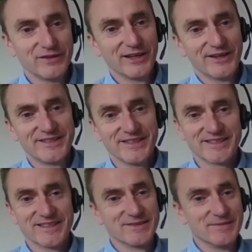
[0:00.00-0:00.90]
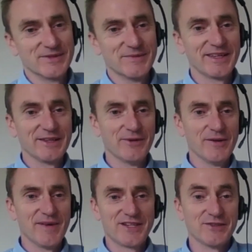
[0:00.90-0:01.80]
the lighting system to make it
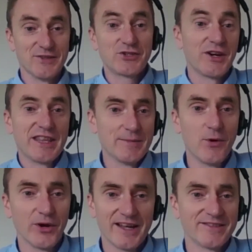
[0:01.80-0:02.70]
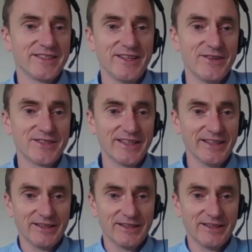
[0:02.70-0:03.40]
better, and train them all on how to use it,